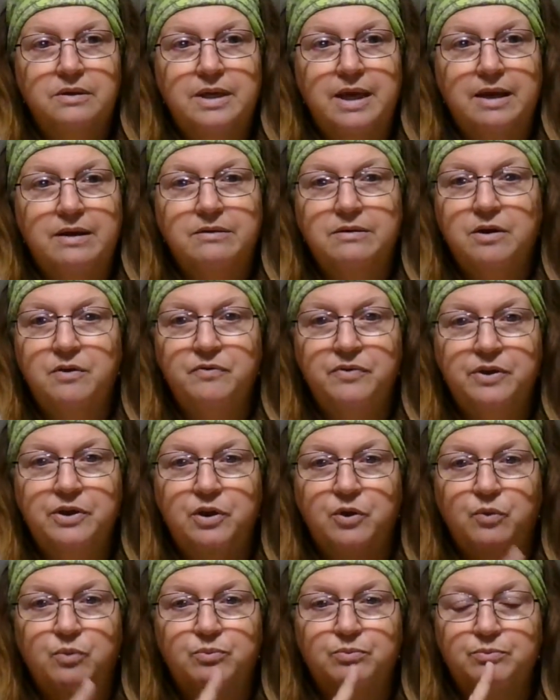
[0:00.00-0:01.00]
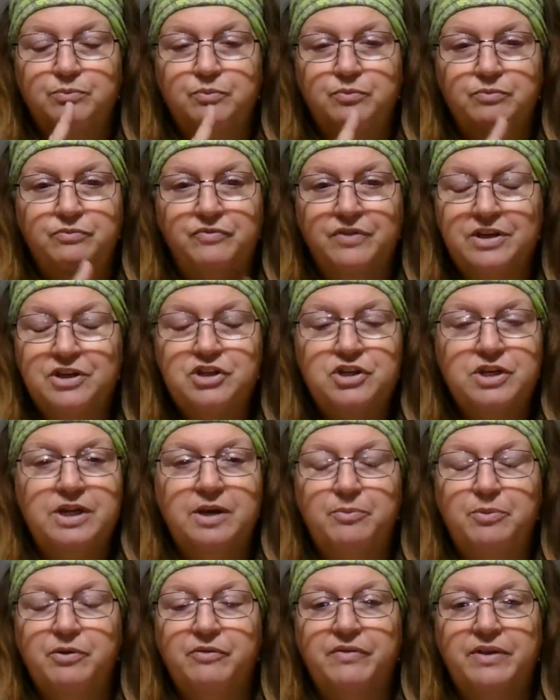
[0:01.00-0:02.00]
yeah, hopefully you're
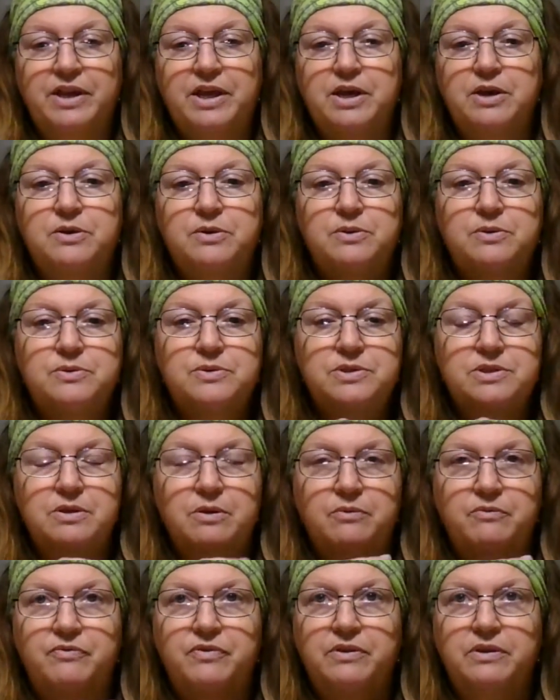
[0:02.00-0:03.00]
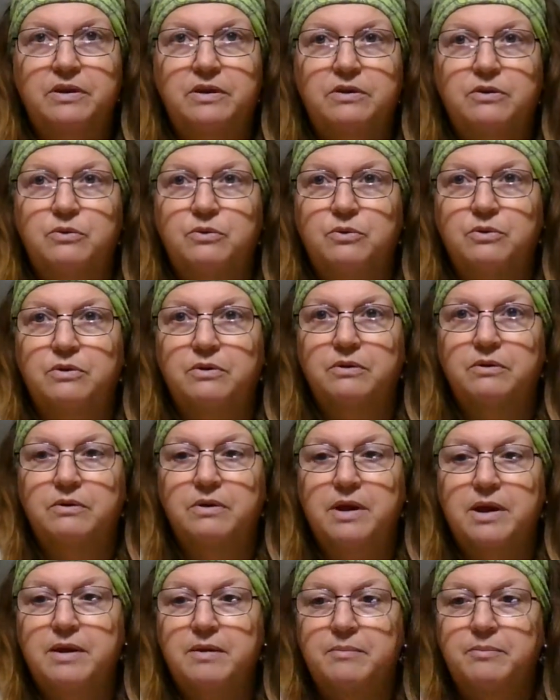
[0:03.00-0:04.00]
finishing your videos. Hopefully you're